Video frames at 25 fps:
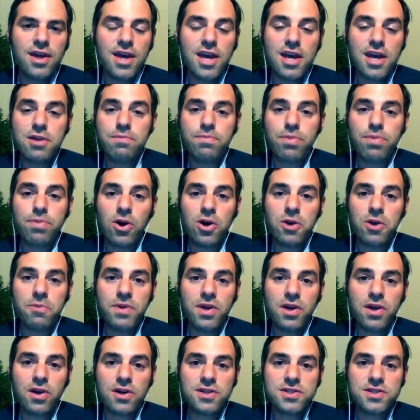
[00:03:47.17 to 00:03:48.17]
in part
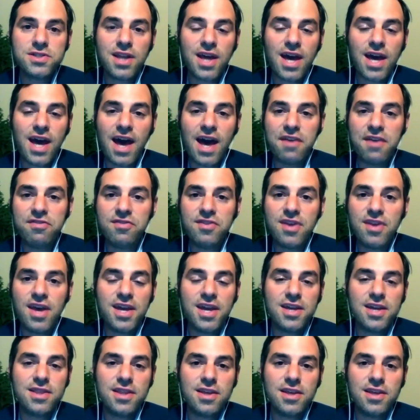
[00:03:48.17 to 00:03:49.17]
because
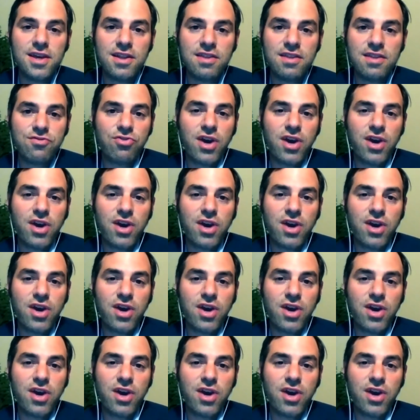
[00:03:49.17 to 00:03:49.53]
it's